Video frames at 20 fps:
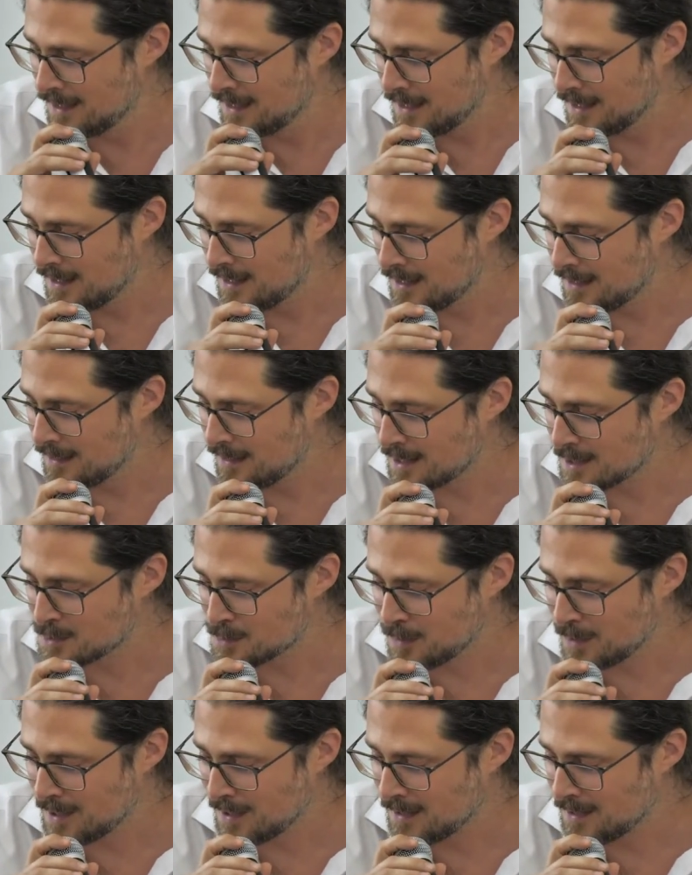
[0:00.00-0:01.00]
as
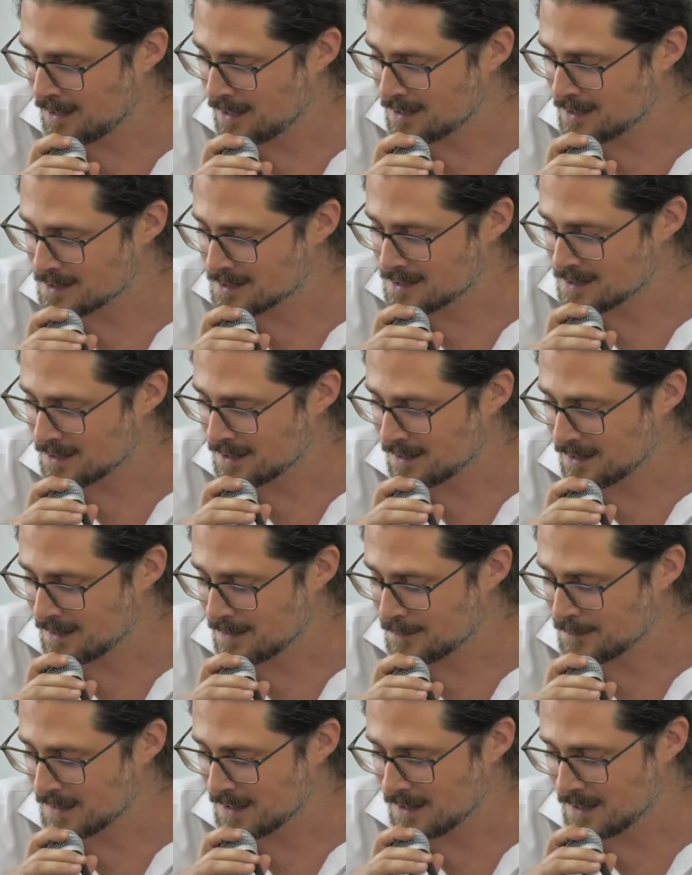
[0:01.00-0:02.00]
well as
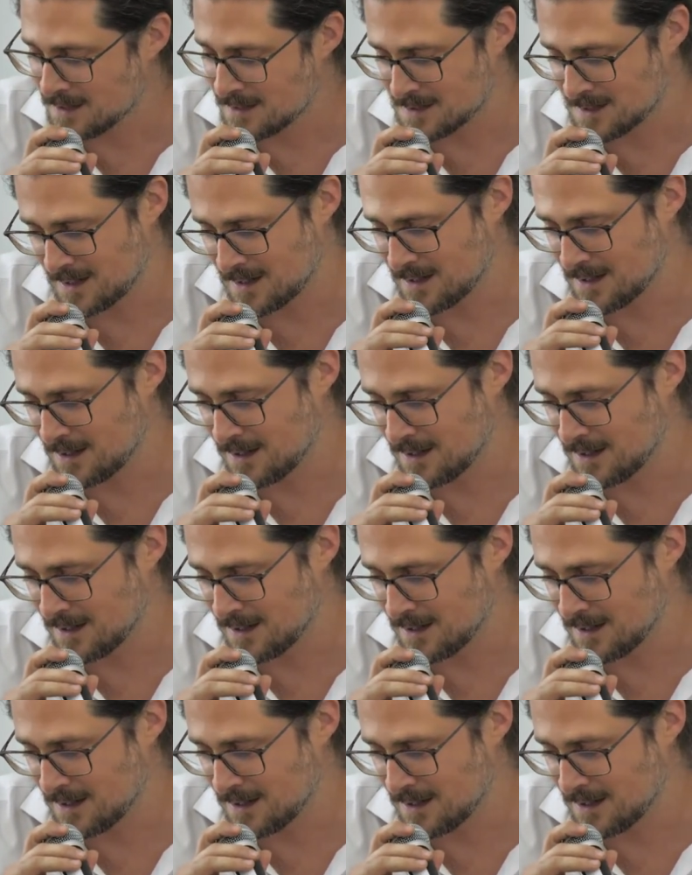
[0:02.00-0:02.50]
he is an